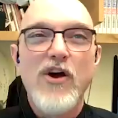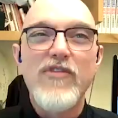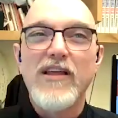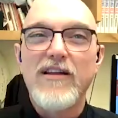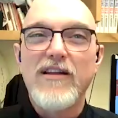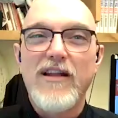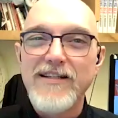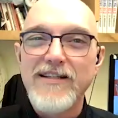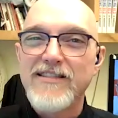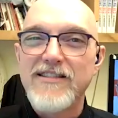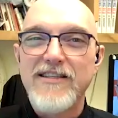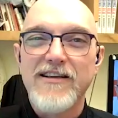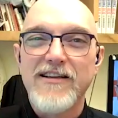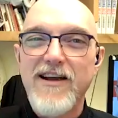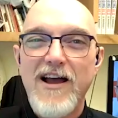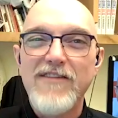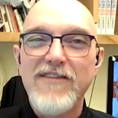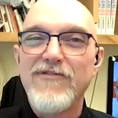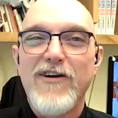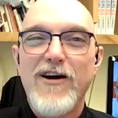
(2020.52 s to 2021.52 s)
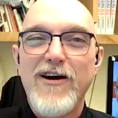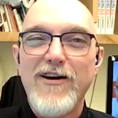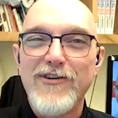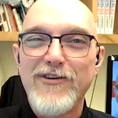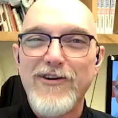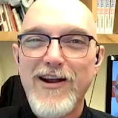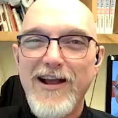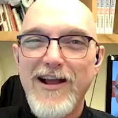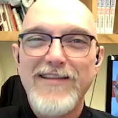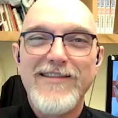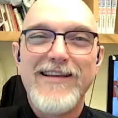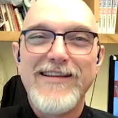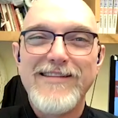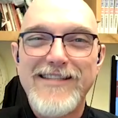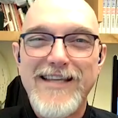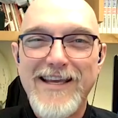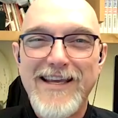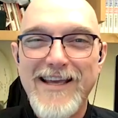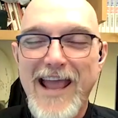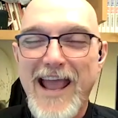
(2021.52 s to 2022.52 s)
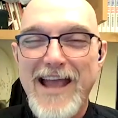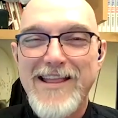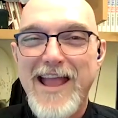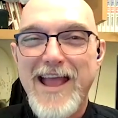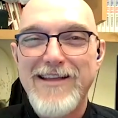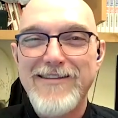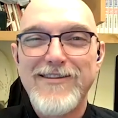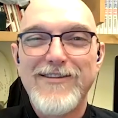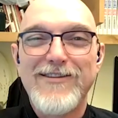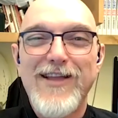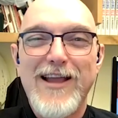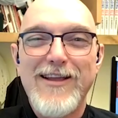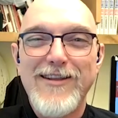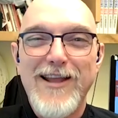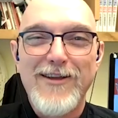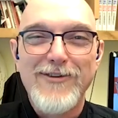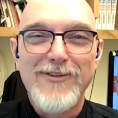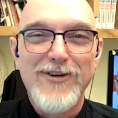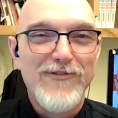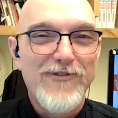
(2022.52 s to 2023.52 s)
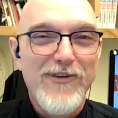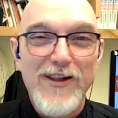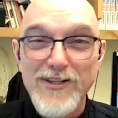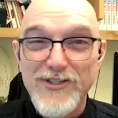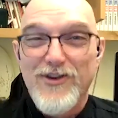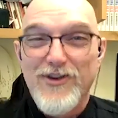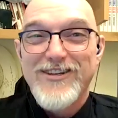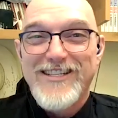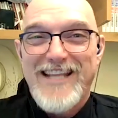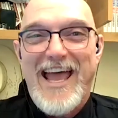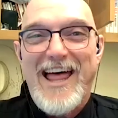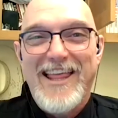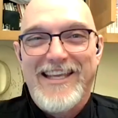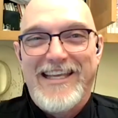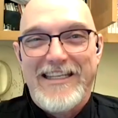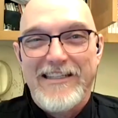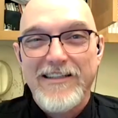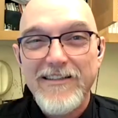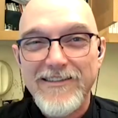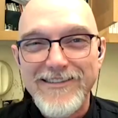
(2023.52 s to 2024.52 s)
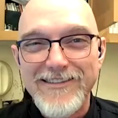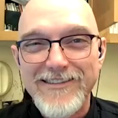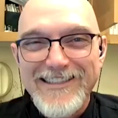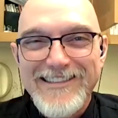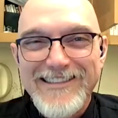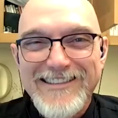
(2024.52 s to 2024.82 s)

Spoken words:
I know that likes The Godfather and Goodfellas are Italian.